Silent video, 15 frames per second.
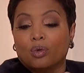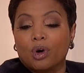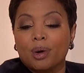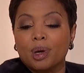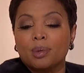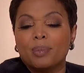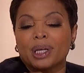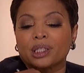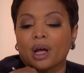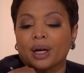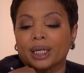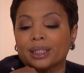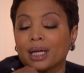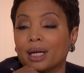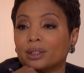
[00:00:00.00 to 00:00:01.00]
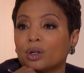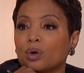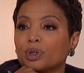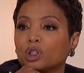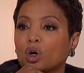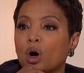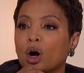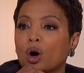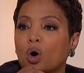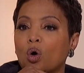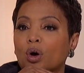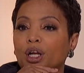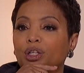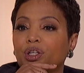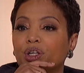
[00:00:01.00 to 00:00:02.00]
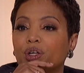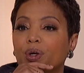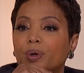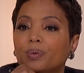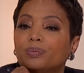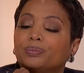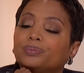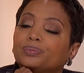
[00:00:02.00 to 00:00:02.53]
agreement, Ms. Arredondo, is according well, to we, you? we